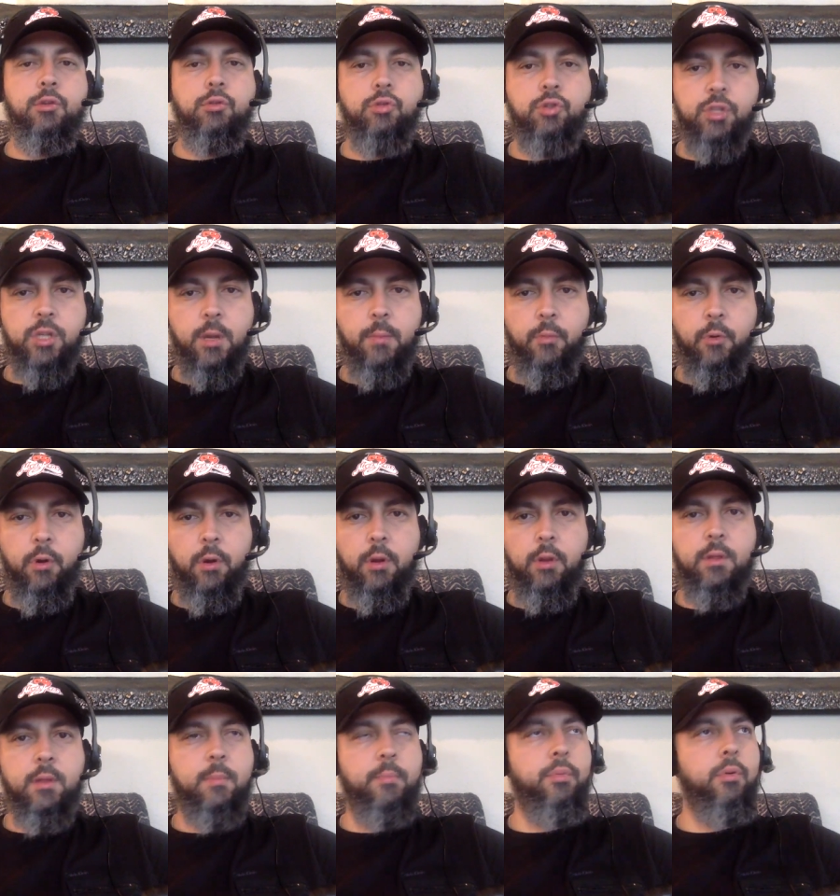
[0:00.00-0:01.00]
you
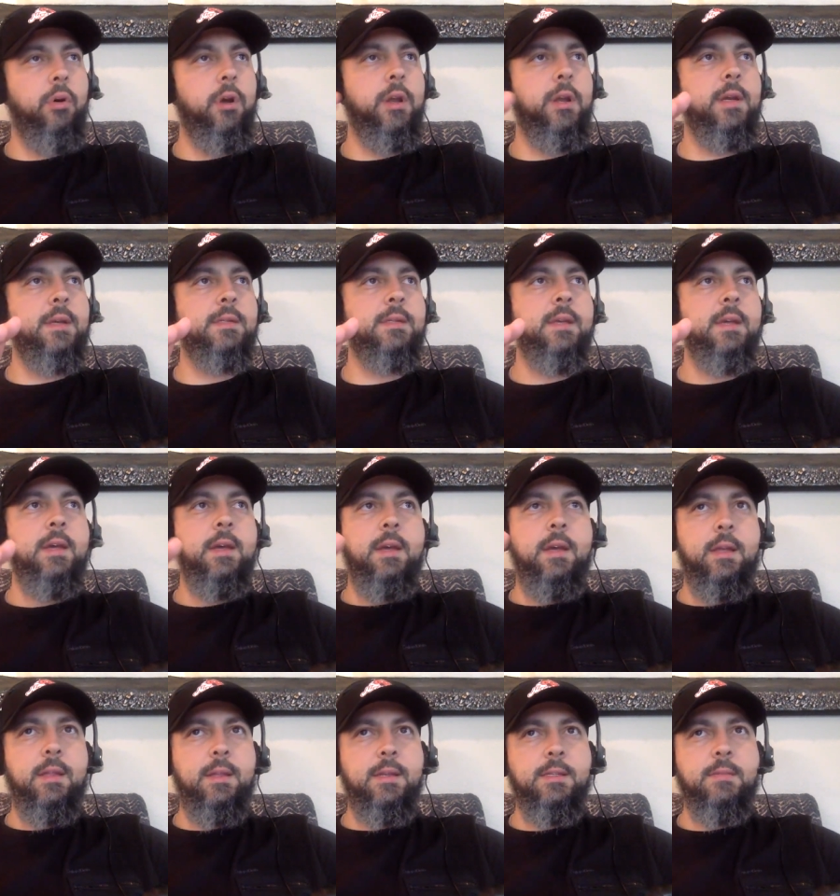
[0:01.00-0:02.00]
somewhere. The point is,
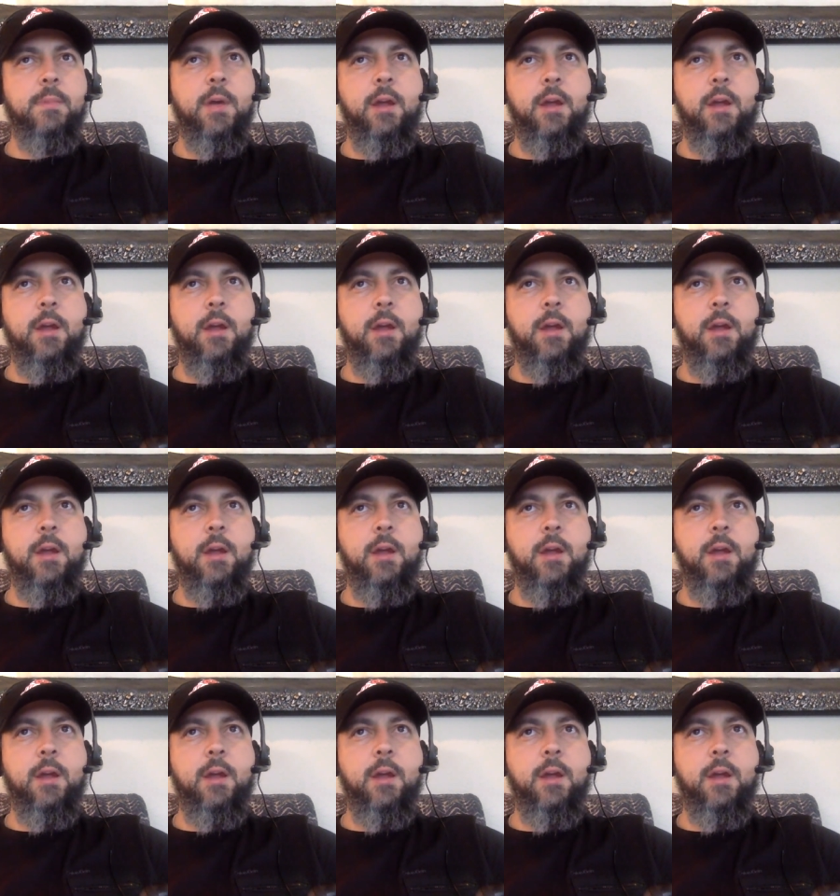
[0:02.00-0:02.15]
it doesn't